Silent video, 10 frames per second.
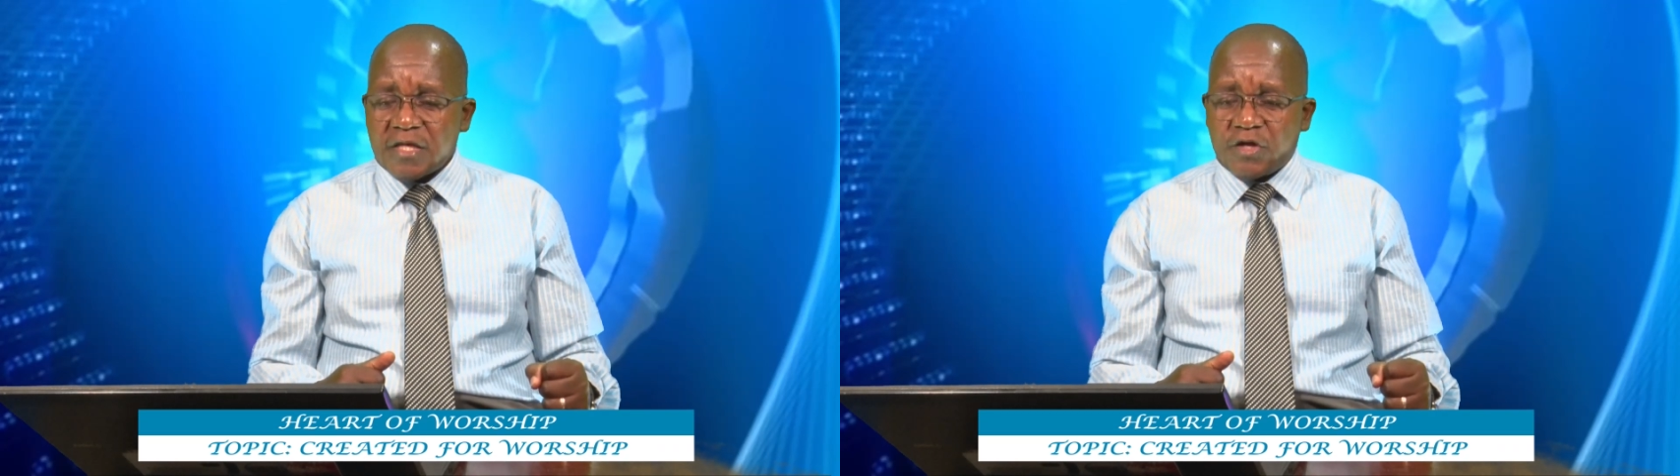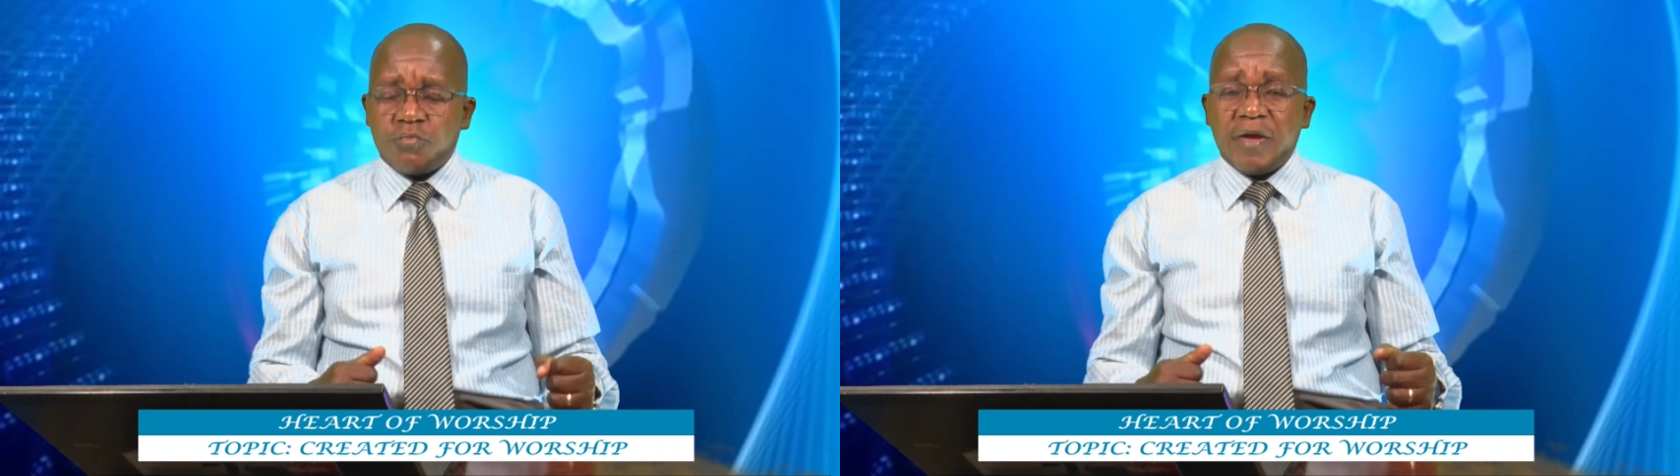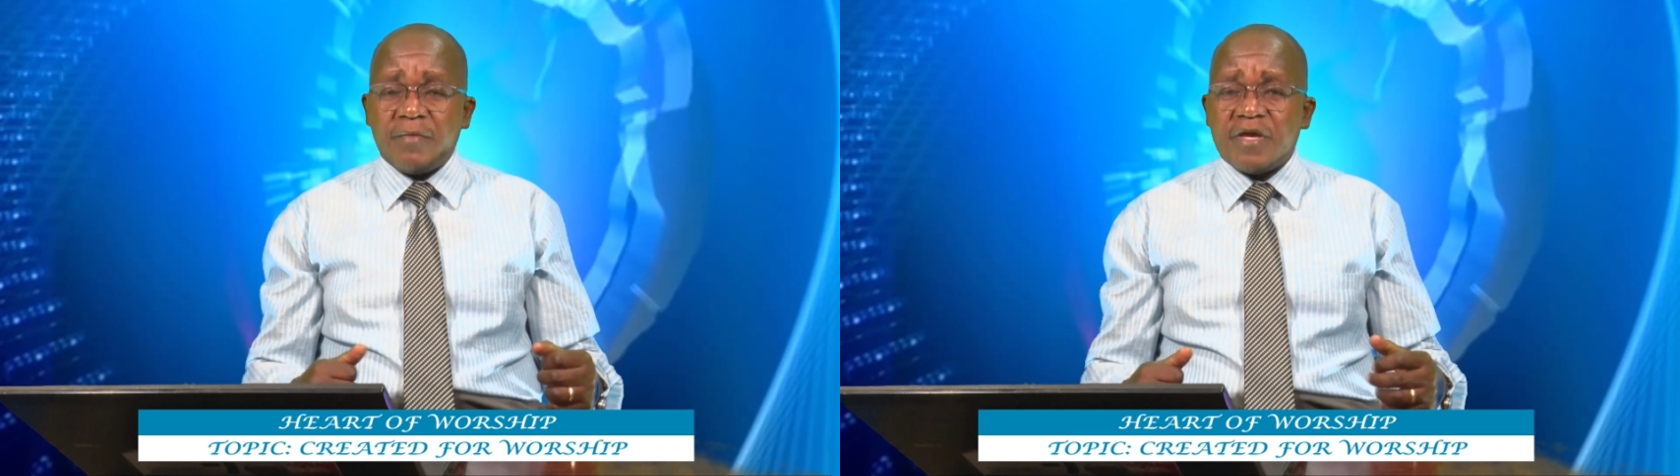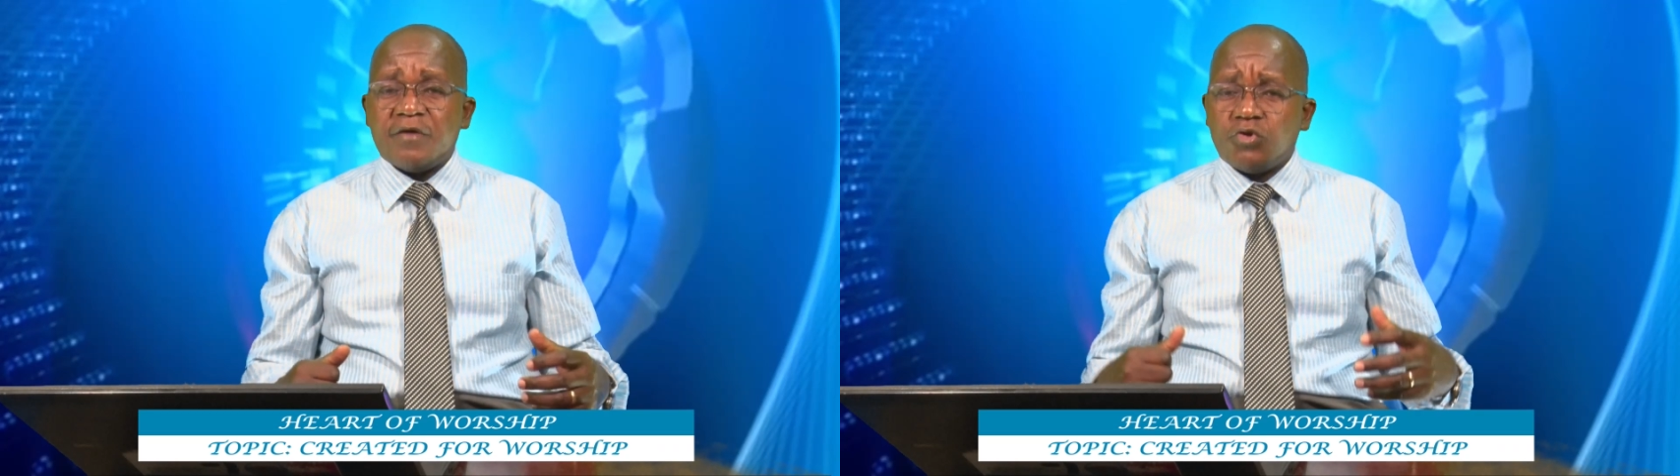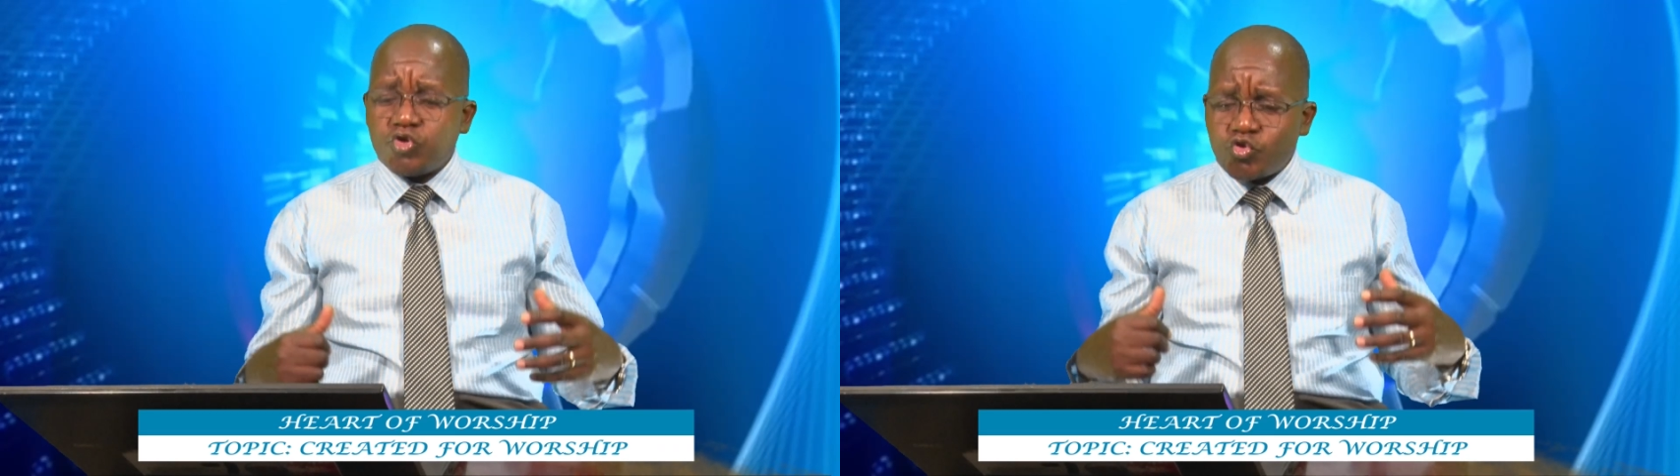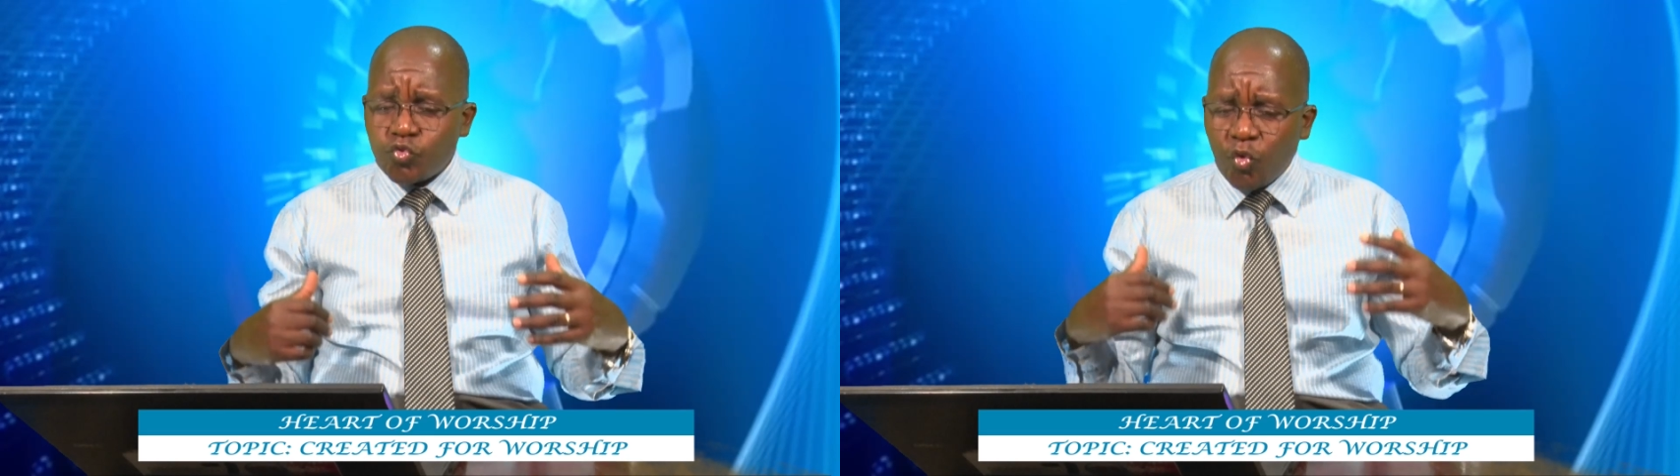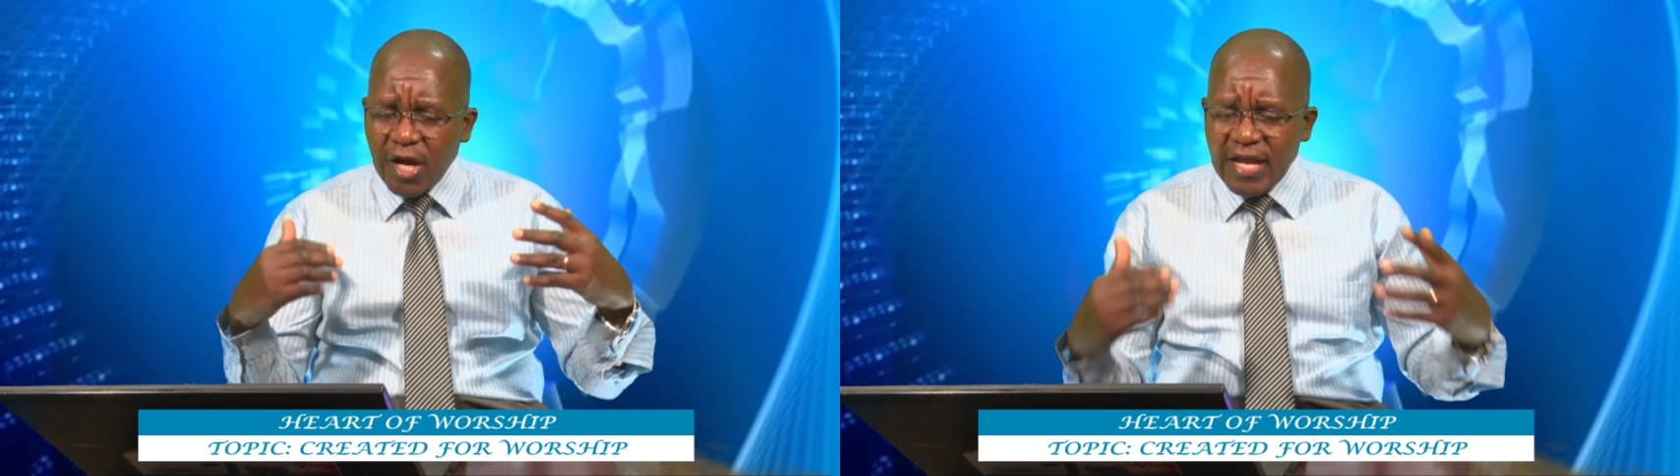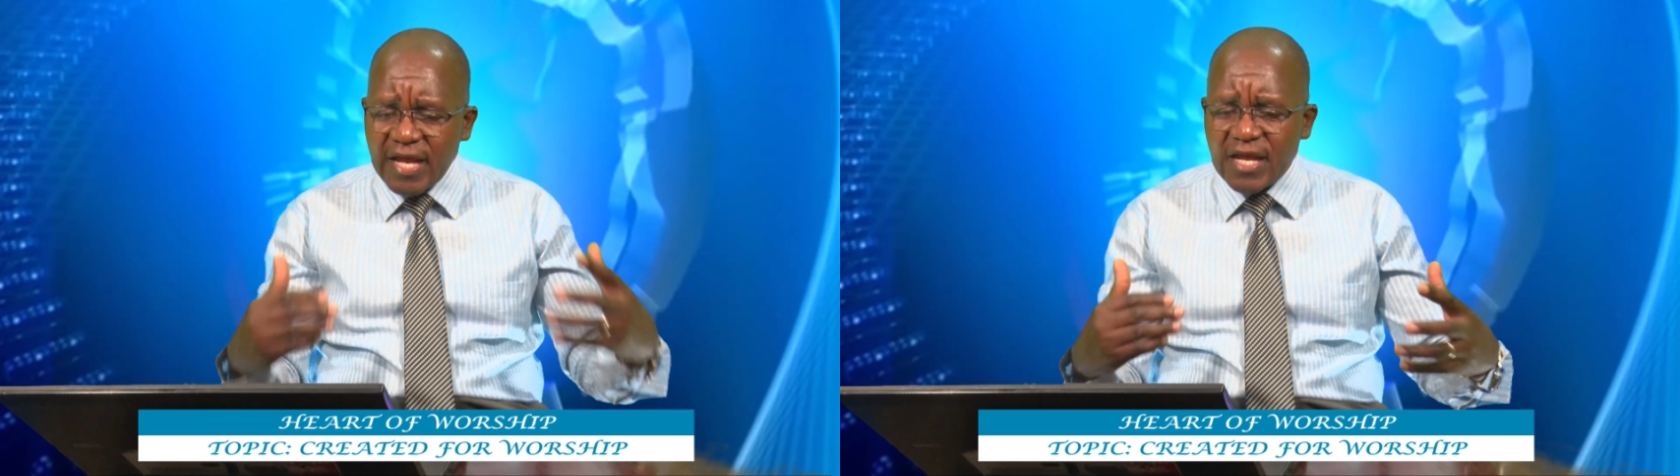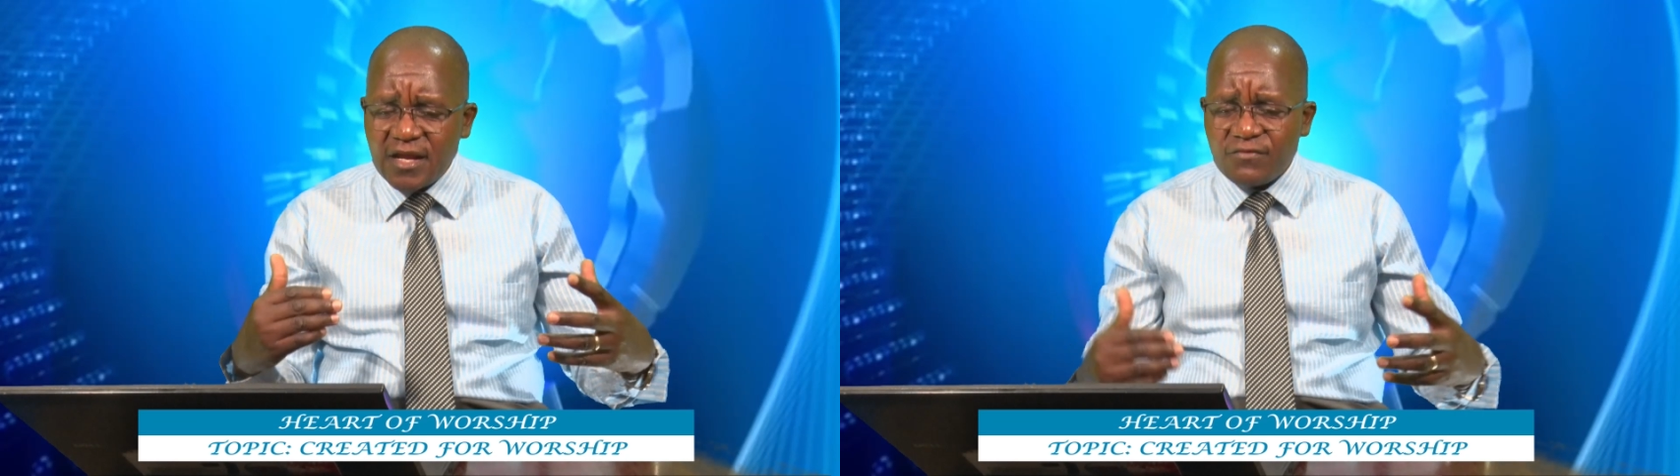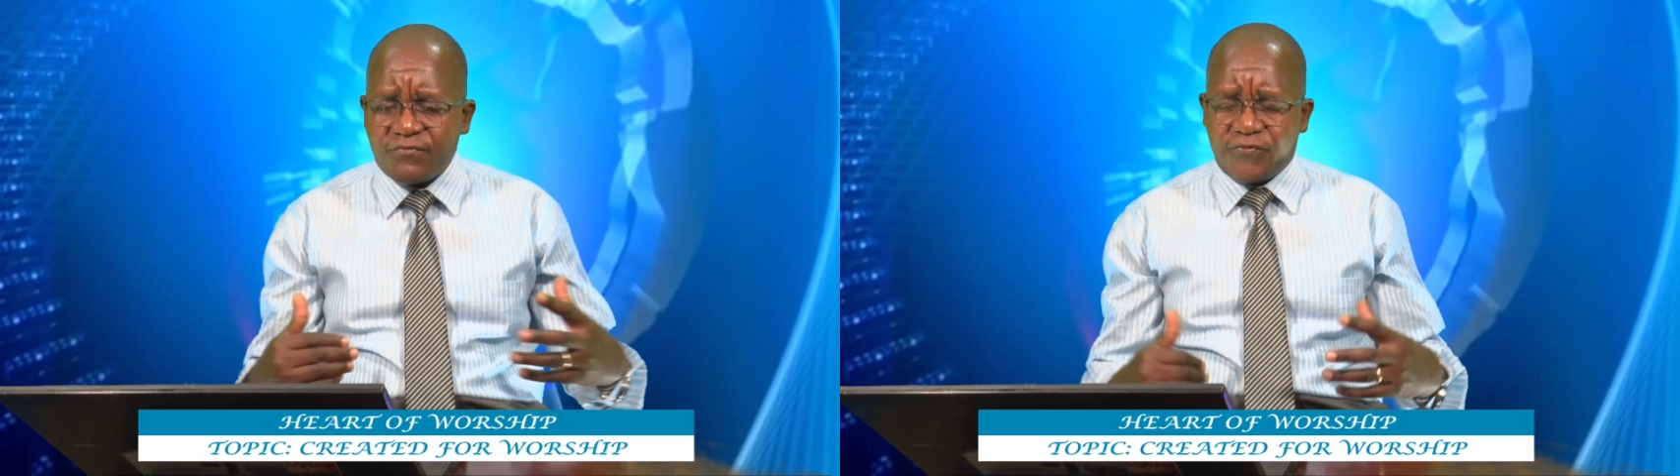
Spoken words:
that you may be able to live